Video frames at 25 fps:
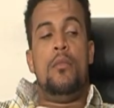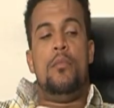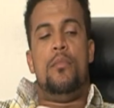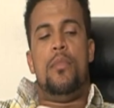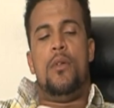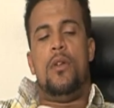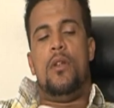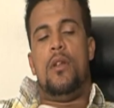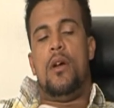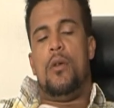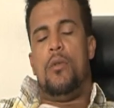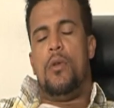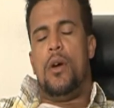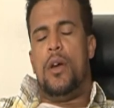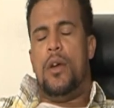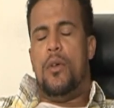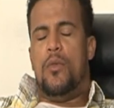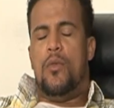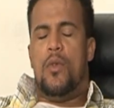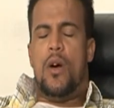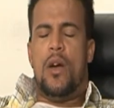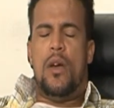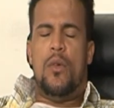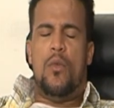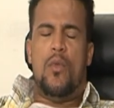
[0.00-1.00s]
Brother, why
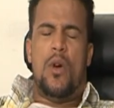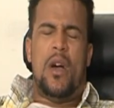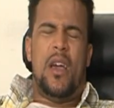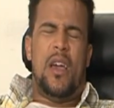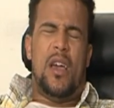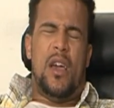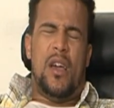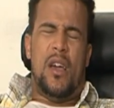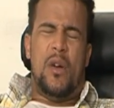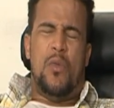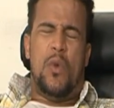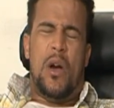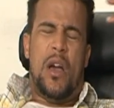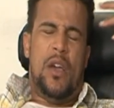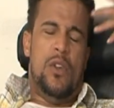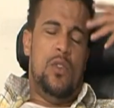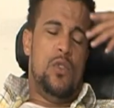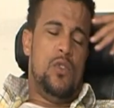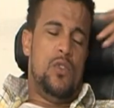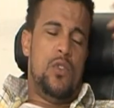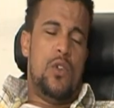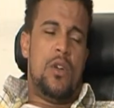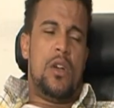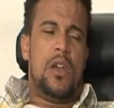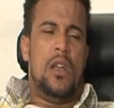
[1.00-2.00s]
are you
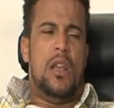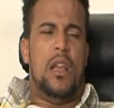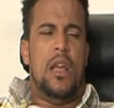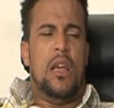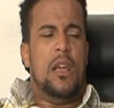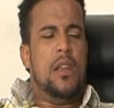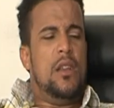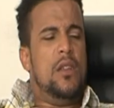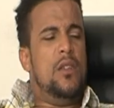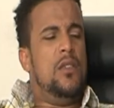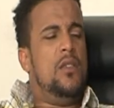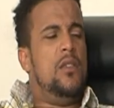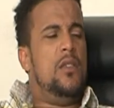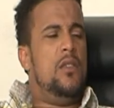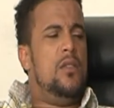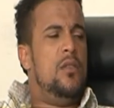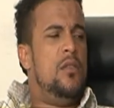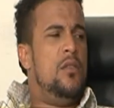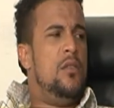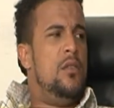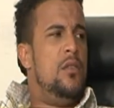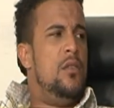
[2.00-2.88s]
talking like this?